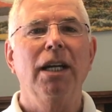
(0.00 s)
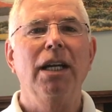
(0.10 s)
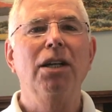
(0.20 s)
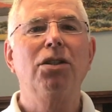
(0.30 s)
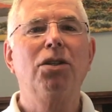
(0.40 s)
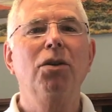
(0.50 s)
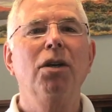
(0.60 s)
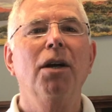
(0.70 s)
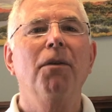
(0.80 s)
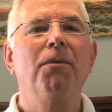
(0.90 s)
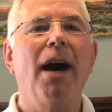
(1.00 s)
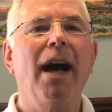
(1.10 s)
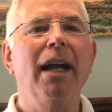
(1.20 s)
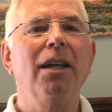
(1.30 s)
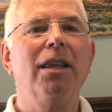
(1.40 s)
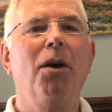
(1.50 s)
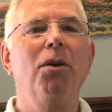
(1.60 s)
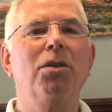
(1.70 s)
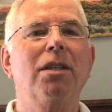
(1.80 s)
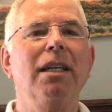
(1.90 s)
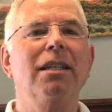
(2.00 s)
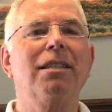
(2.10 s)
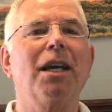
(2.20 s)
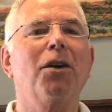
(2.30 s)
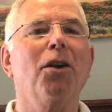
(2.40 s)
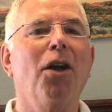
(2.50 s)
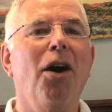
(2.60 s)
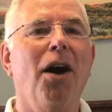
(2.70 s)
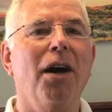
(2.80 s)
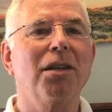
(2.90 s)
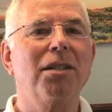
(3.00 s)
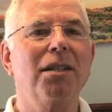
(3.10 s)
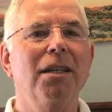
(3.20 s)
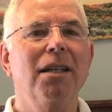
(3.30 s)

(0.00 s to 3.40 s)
is to find those things that are lost